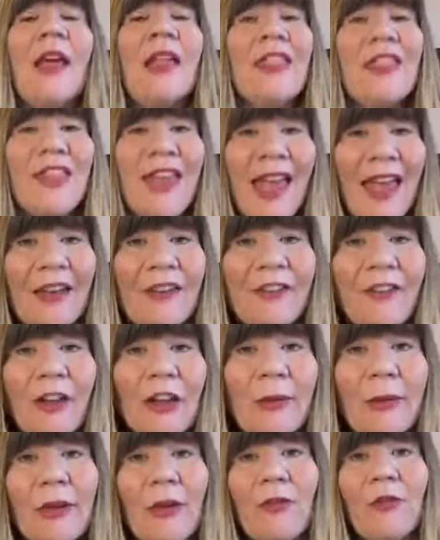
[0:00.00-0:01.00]
Then
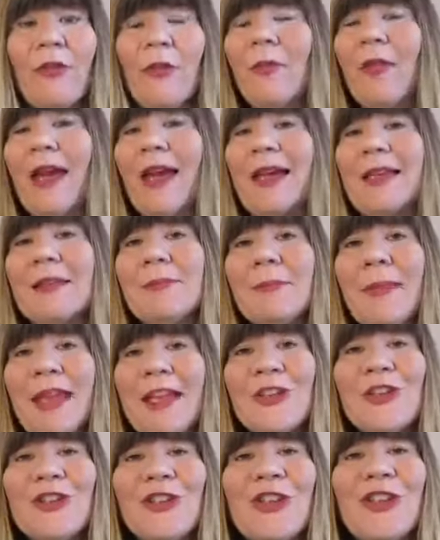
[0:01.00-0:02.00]
following on from that is
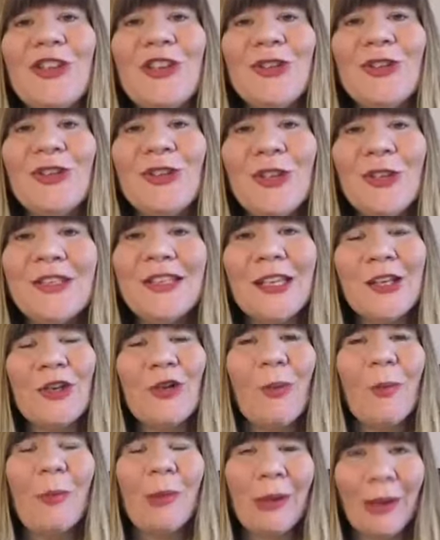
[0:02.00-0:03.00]
make sure that you're using
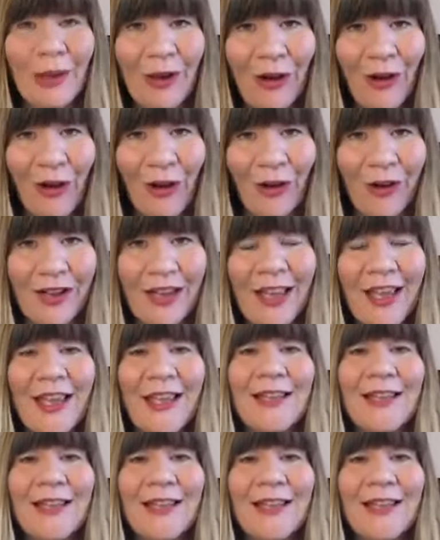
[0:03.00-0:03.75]
your blog.